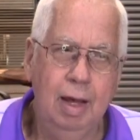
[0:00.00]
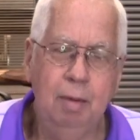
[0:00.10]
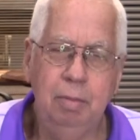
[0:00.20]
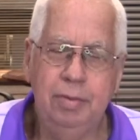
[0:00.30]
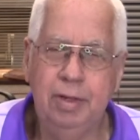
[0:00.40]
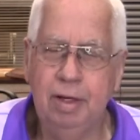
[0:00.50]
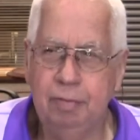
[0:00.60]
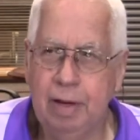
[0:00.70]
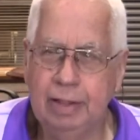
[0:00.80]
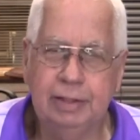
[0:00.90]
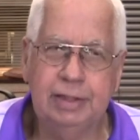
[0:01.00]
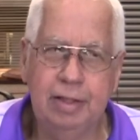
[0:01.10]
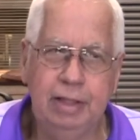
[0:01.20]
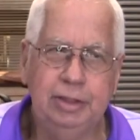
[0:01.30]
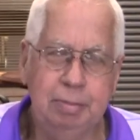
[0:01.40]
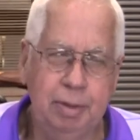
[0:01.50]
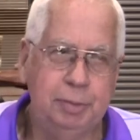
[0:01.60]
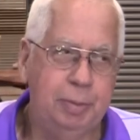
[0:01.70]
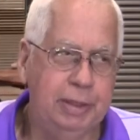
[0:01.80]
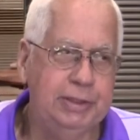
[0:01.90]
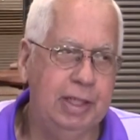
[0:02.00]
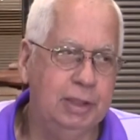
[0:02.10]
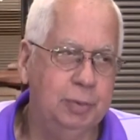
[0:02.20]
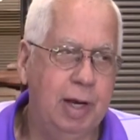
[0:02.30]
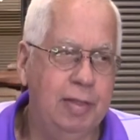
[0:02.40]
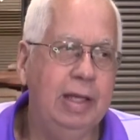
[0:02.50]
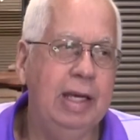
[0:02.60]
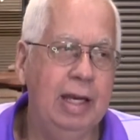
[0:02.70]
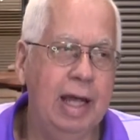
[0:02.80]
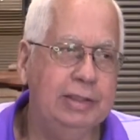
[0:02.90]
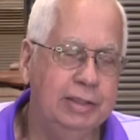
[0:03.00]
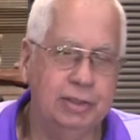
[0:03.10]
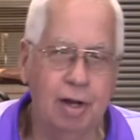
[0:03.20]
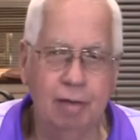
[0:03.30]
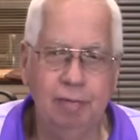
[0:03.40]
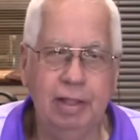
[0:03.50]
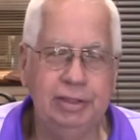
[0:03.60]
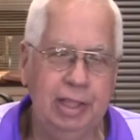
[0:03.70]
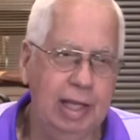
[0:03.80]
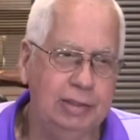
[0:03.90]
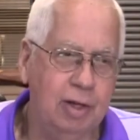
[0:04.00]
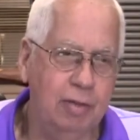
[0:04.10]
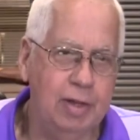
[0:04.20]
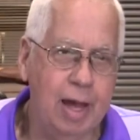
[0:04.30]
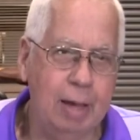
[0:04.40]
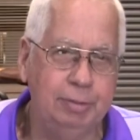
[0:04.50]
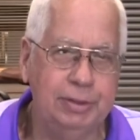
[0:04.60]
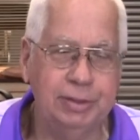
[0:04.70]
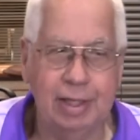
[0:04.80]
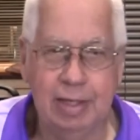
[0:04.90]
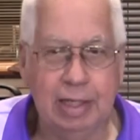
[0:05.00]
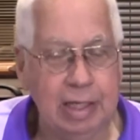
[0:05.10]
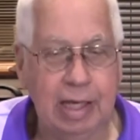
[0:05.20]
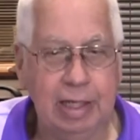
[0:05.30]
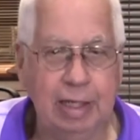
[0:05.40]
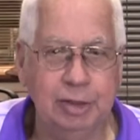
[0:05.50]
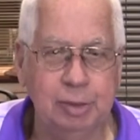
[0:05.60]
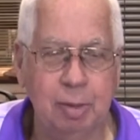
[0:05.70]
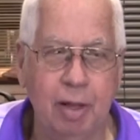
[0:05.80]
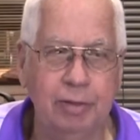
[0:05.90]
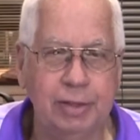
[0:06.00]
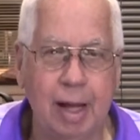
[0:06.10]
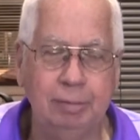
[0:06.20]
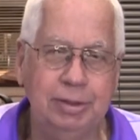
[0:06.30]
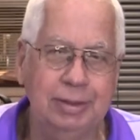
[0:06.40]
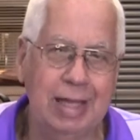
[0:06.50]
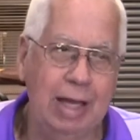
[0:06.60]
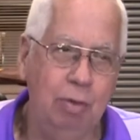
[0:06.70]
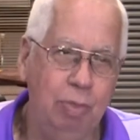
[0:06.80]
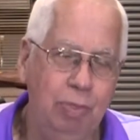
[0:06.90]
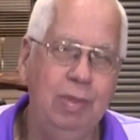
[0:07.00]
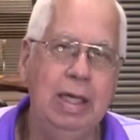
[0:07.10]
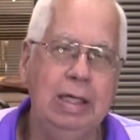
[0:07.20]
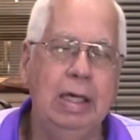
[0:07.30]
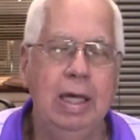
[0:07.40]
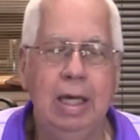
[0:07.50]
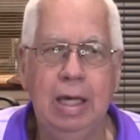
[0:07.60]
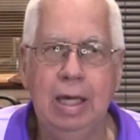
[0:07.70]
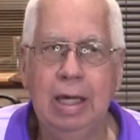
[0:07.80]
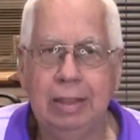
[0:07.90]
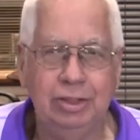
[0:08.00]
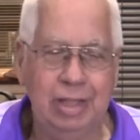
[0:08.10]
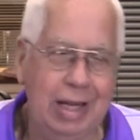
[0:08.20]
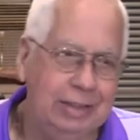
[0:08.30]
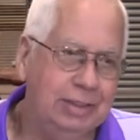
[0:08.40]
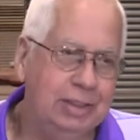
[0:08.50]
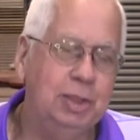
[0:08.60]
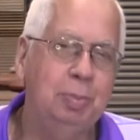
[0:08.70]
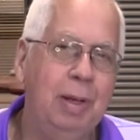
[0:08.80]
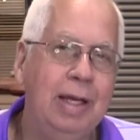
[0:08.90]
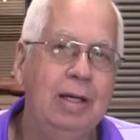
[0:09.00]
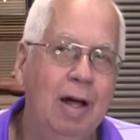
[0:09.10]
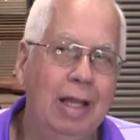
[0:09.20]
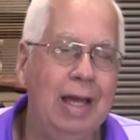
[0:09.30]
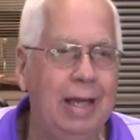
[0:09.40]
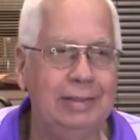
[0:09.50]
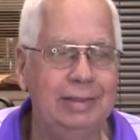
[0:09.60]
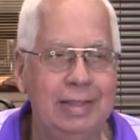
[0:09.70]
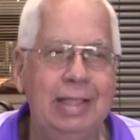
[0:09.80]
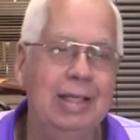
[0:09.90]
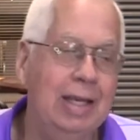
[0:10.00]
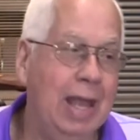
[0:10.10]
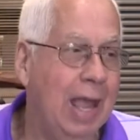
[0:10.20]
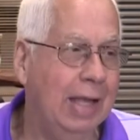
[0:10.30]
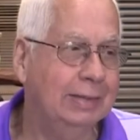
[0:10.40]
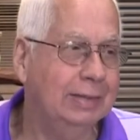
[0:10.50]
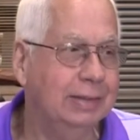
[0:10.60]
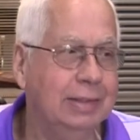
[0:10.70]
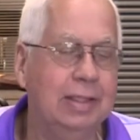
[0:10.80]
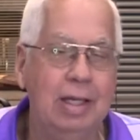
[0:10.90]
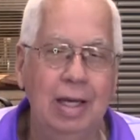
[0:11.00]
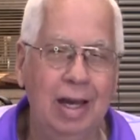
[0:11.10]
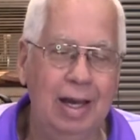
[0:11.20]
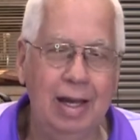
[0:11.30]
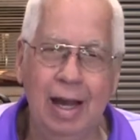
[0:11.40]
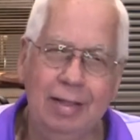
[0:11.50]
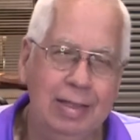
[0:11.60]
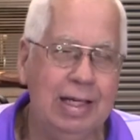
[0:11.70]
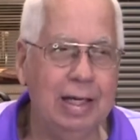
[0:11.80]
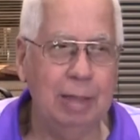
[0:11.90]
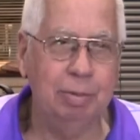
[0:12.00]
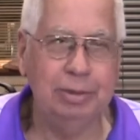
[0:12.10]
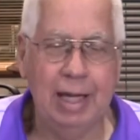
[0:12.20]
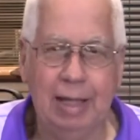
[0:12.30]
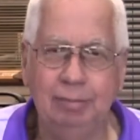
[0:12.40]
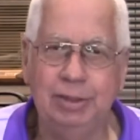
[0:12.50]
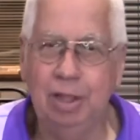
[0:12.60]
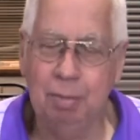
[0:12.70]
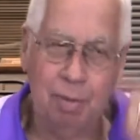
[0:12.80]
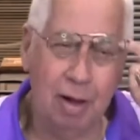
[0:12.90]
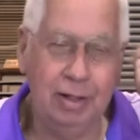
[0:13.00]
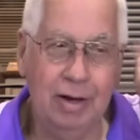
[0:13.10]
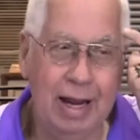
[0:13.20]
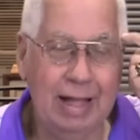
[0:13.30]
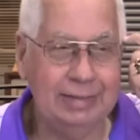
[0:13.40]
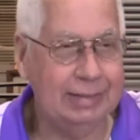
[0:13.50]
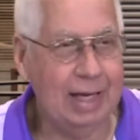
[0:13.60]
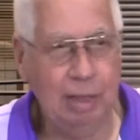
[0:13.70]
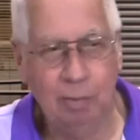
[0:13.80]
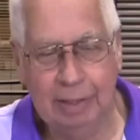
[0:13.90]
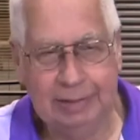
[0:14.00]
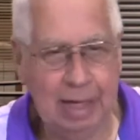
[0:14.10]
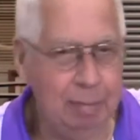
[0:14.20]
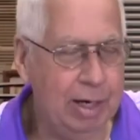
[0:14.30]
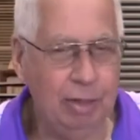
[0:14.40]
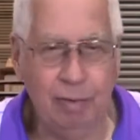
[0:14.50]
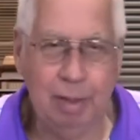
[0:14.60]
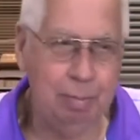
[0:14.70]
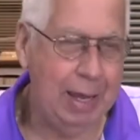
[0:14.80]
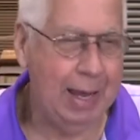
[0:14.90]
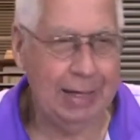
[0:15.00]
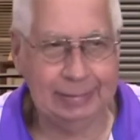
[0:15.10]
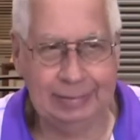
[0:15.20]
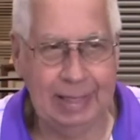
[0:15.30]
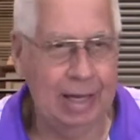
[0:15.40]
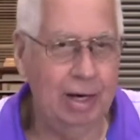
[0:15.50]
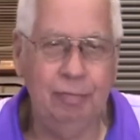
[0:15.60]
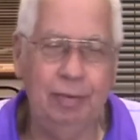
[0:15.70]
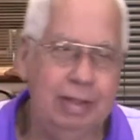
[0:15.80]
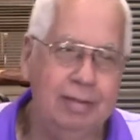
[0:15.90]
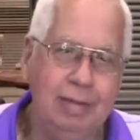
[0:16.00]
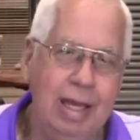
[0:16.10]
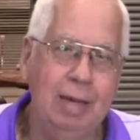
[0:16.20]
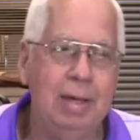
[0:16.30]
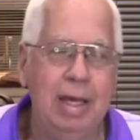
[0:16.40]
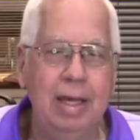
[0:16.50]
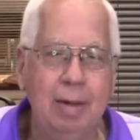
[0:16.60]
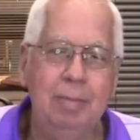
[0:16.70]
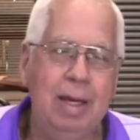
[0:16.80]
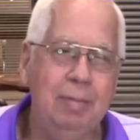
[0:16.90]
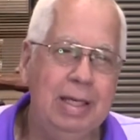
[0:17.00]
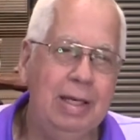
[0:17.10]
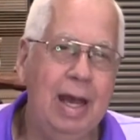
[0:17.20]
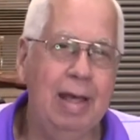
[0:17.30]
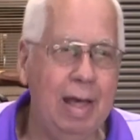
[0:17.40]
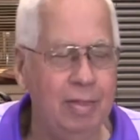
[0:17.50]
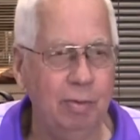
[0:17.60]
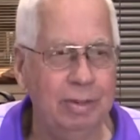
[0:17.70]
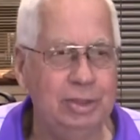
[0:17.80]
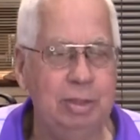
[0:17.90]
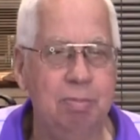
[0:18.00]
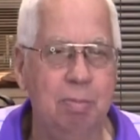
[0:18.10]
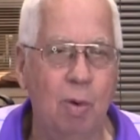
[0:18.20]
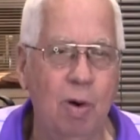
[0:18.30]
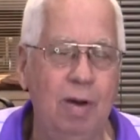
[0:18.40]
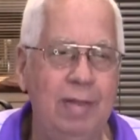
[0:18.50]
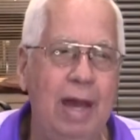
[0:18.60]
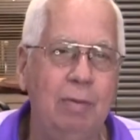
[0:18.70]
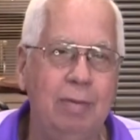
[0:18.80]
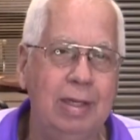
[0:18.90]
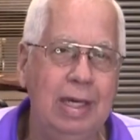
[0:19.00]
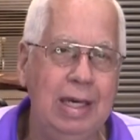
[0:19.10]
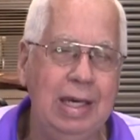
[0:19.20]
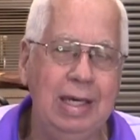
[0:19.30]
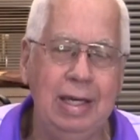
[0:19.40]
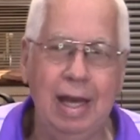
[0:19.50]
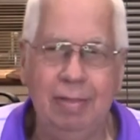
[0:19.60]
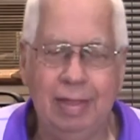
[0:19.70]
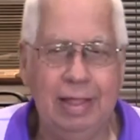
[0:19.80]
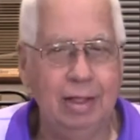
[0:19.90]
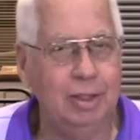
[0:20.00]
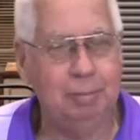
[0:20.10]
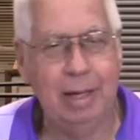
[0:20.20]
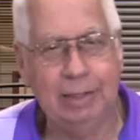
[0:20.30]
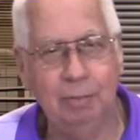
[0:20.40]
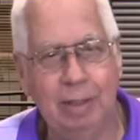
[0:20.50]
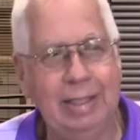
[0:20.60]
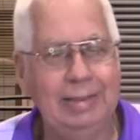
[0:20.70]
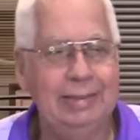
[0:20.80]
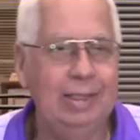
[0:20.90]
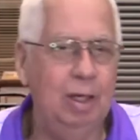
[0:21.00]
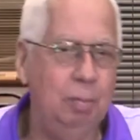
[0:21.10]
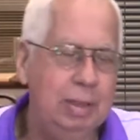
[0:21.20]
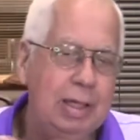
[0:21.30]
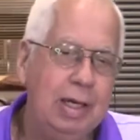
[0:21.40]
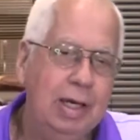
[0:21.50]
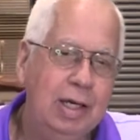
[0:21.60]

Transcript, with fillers: I'm with you in the fact is I think Jimbo's pretty set his way. I think he likes his offense. He likes all the options. I think King gives him all the options. I don't think it changes his play calling. I just think it enhances it. I think a couple times, you know, Mond got outside one time, made a great pass down. I forget the game. I mean, I, I think we're going to see more of that with King, and I think it goes back to what he said a little bit.